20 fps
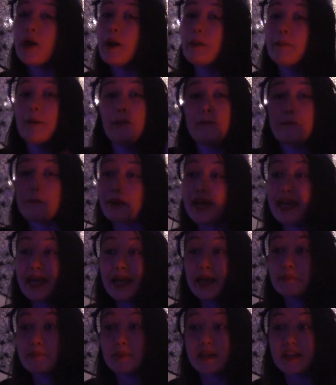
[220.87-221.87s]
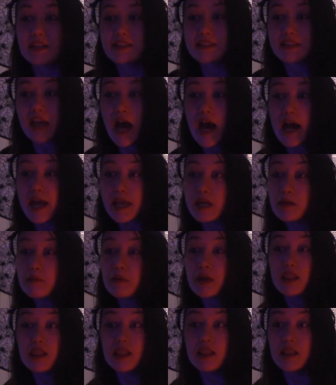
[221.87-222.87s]
but B, because I am
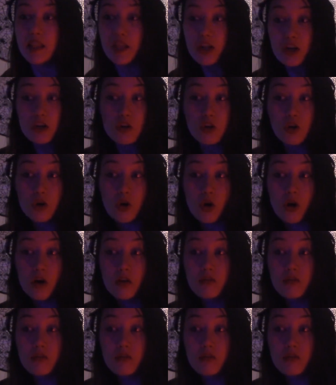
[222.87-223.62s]
a literal